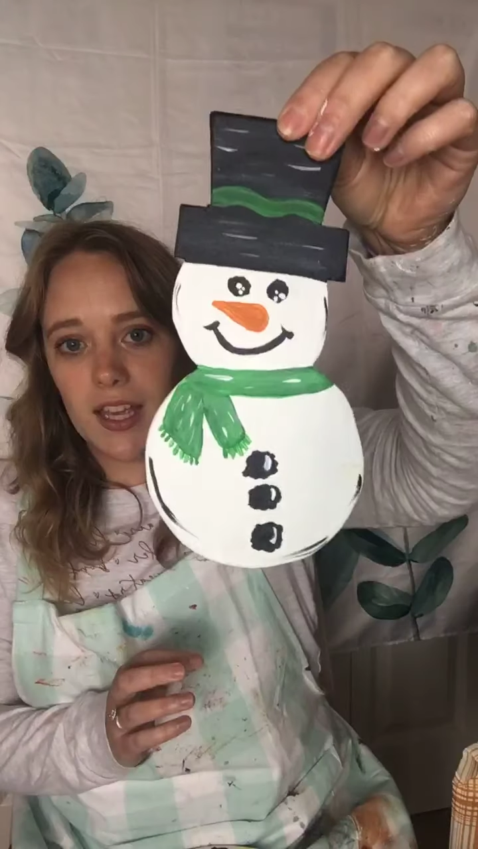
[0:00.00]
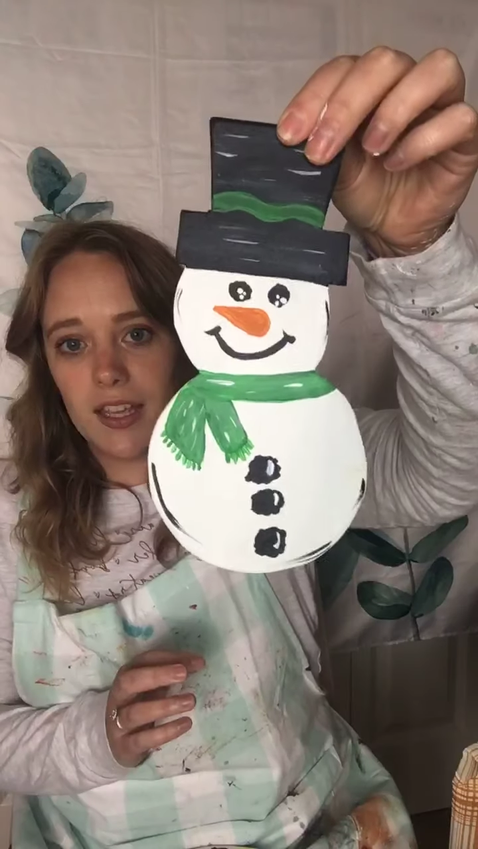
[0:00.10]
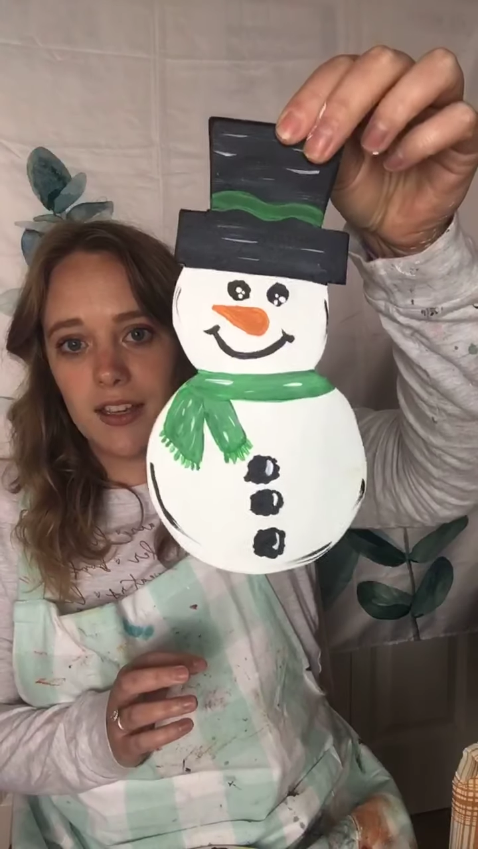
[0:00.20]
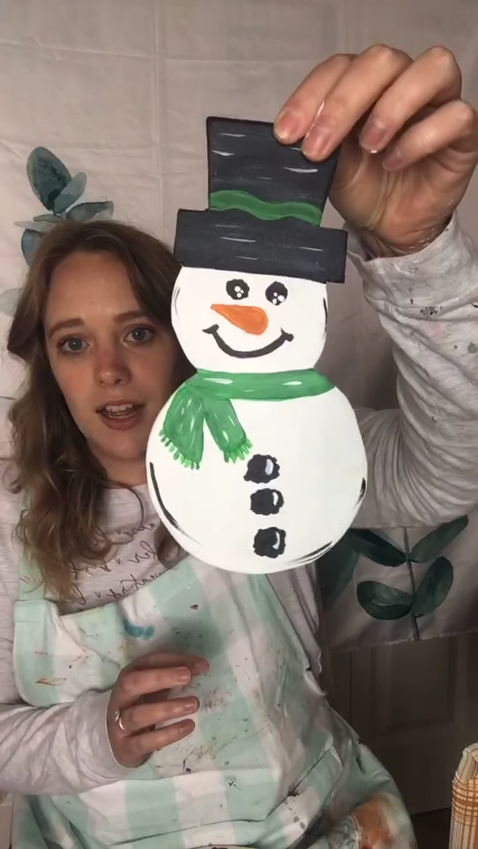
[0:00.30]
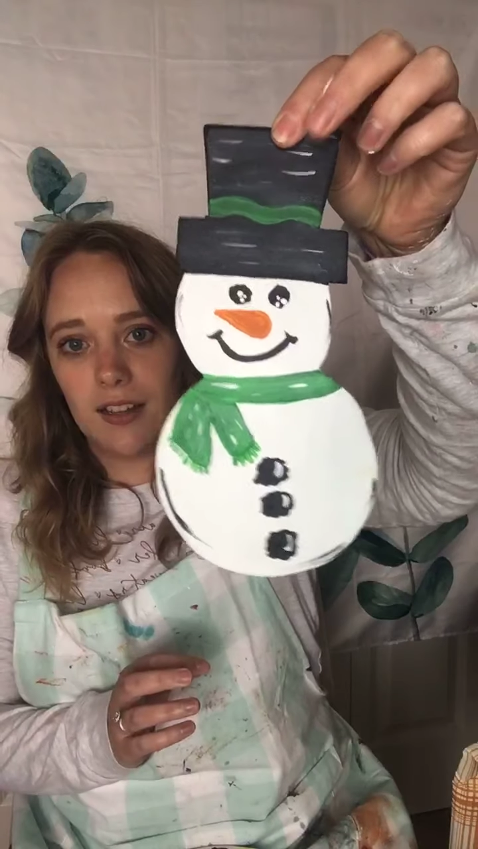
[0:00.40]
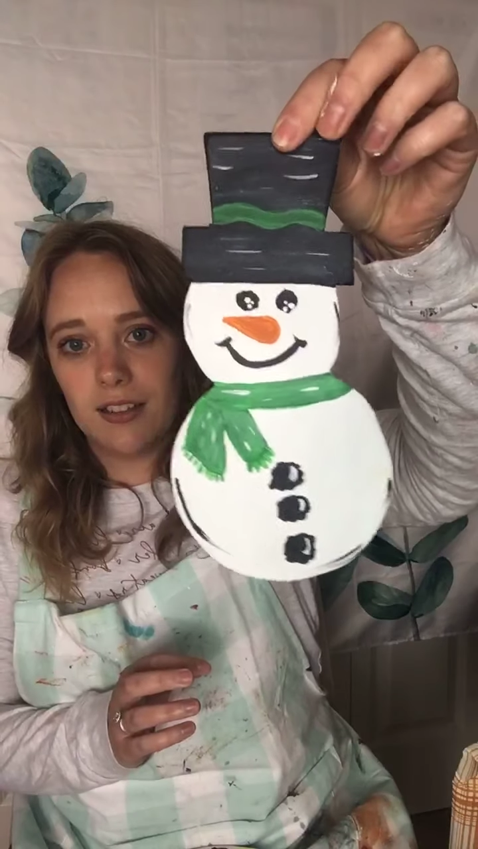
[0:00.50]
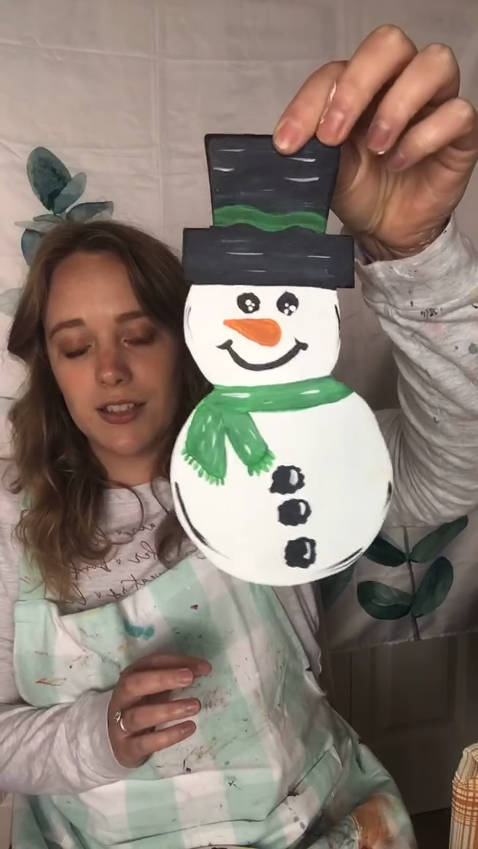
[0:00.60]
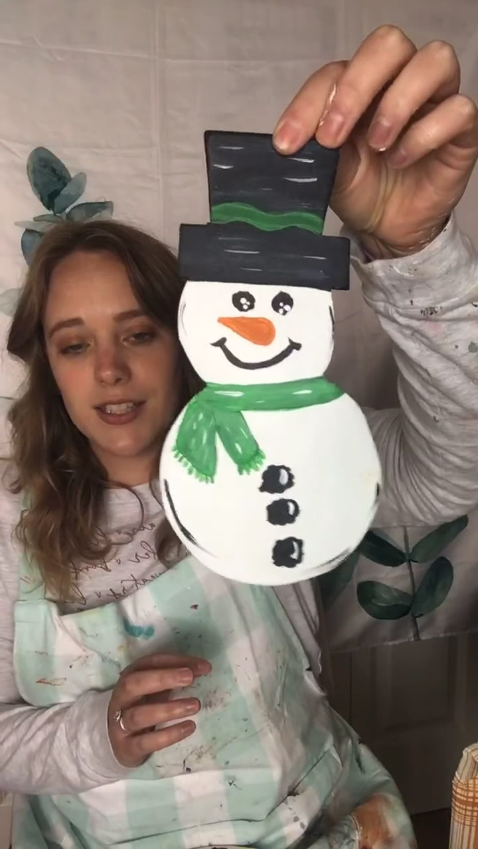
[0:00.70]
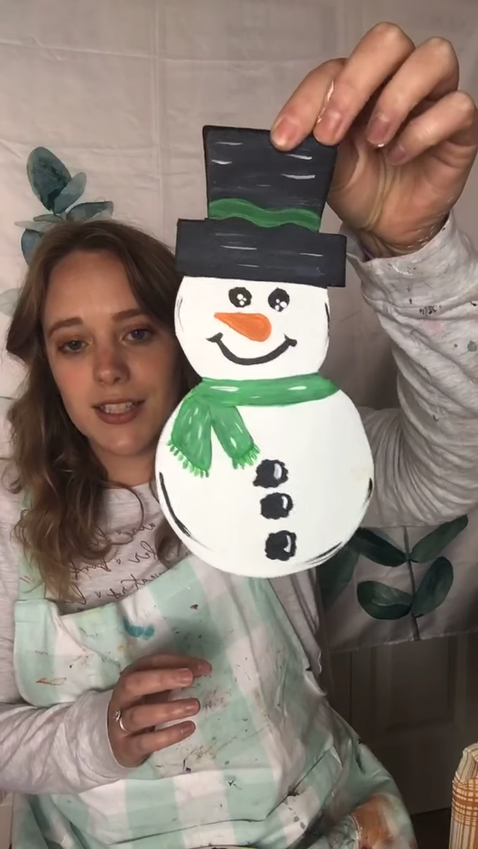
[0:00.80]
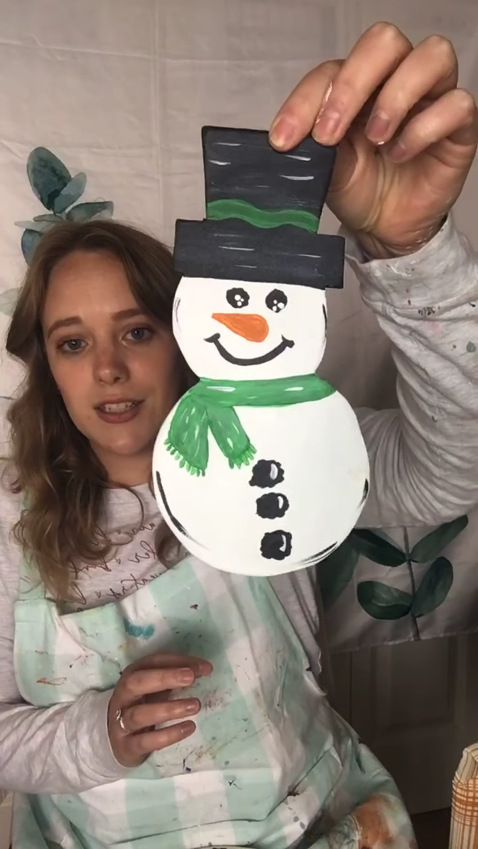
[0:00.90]
You got a little
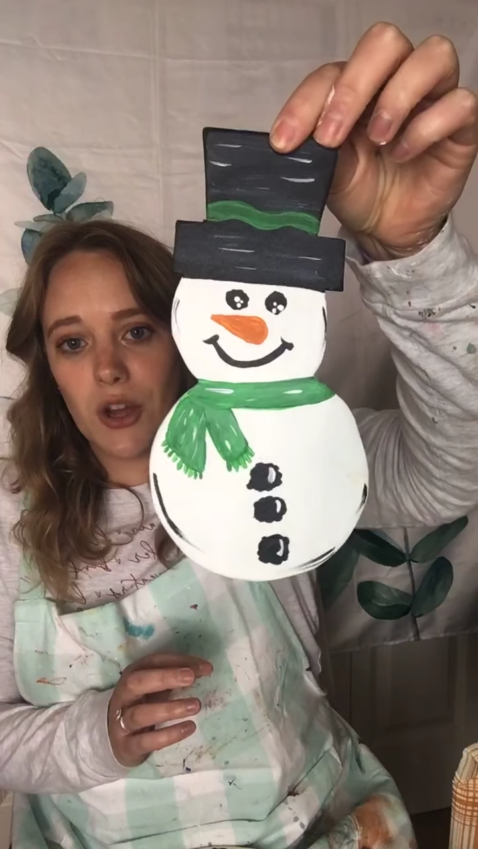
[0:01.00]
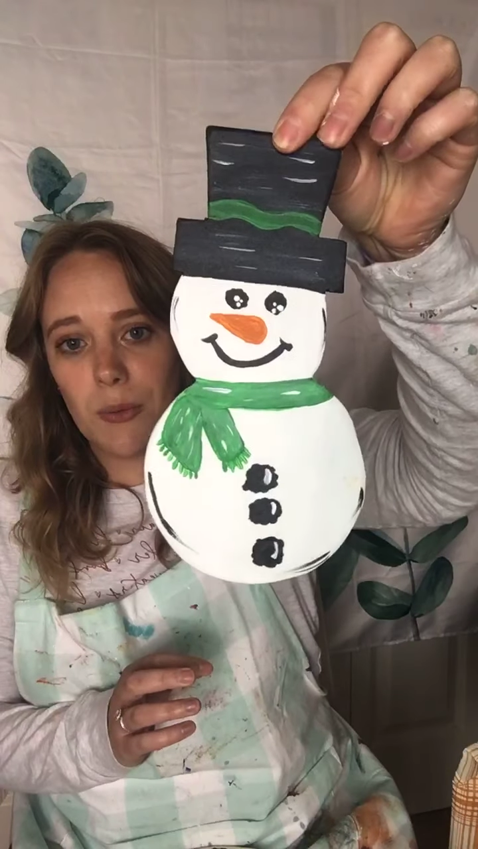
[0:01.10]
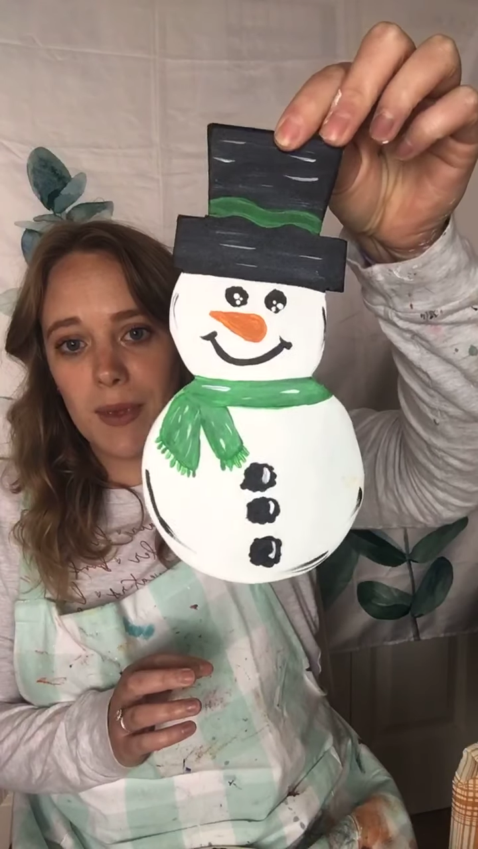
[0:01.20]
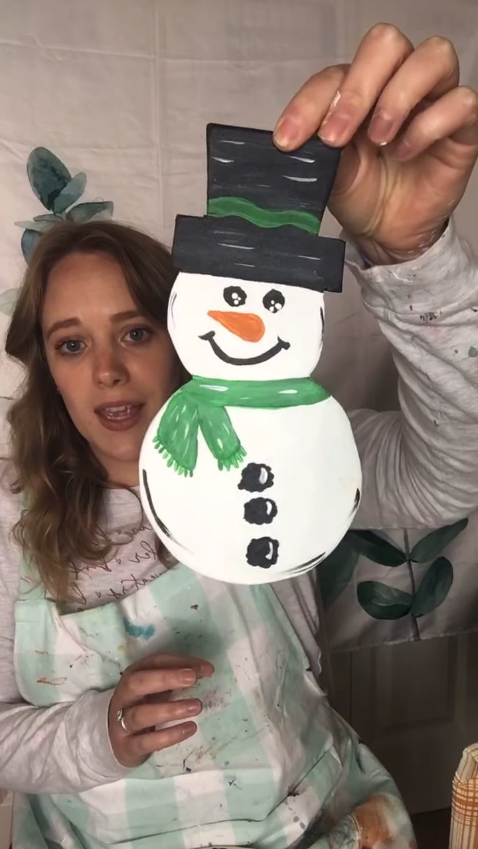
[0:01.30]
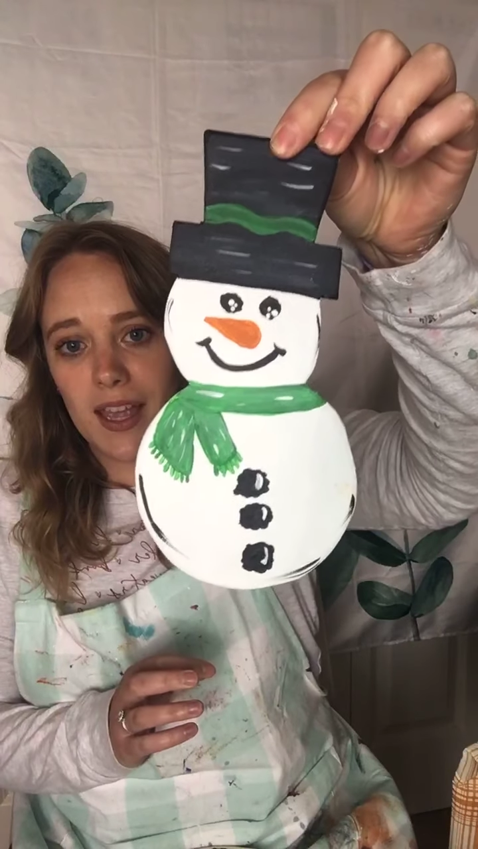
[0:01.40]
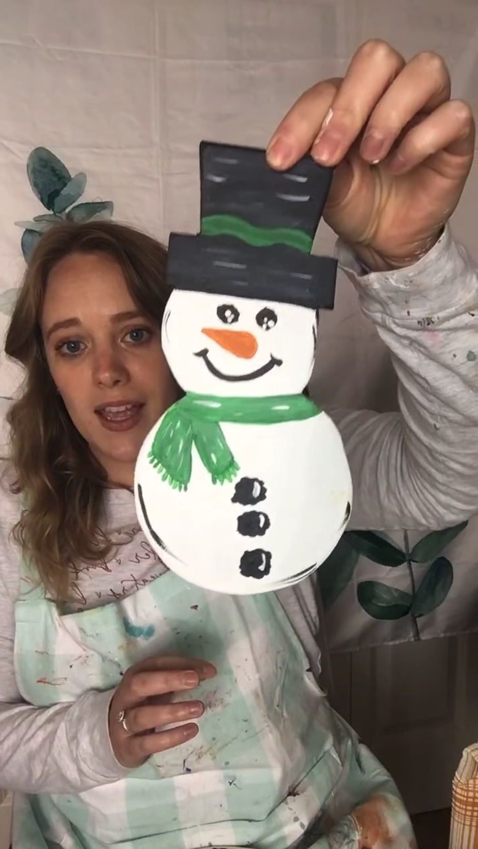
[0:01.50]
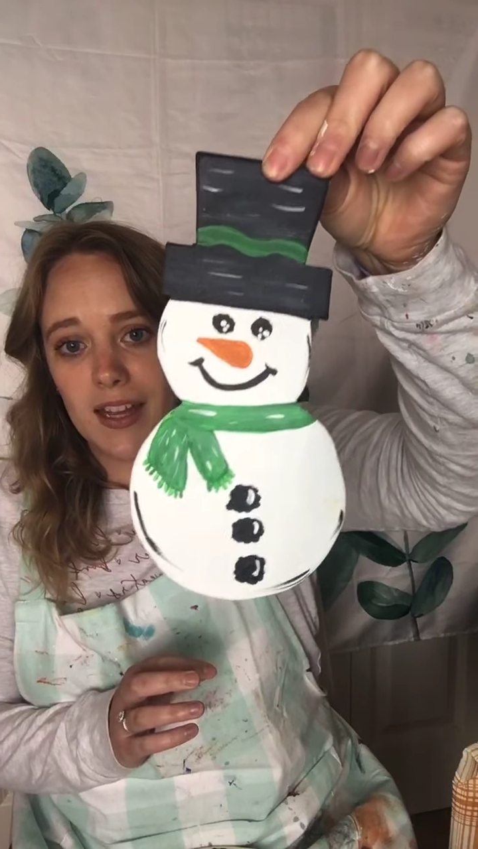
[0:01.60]
snowman.